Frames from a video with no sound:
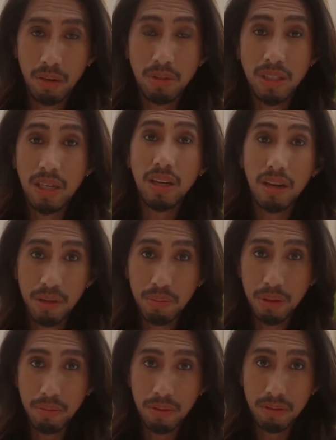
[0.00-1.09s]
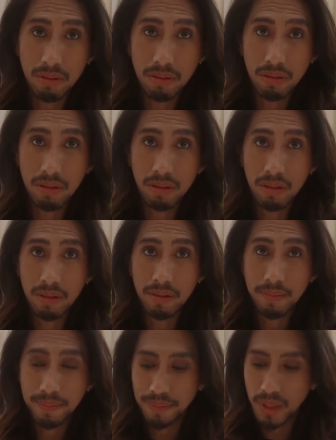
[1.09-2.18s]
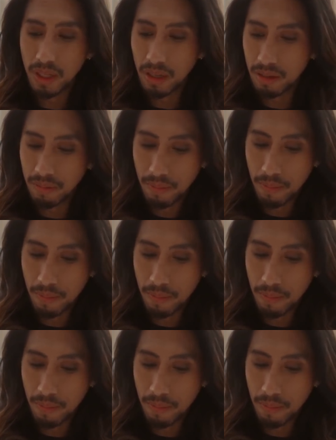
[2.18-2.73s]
I'm seeing other people. Okay.